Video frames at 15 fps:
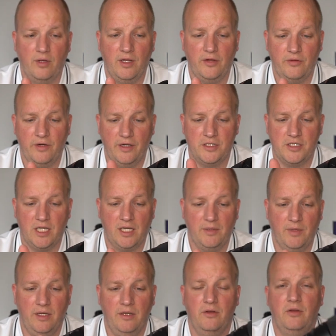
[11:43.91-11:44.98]
I try to check in
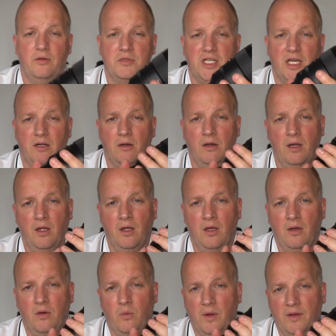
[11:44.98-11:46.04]
my YouTube channel
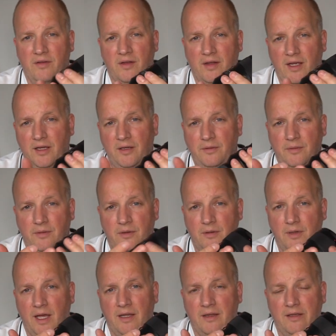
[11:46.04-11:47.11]
once a day,
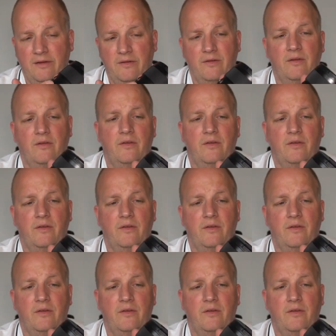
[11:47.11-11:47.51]
at least.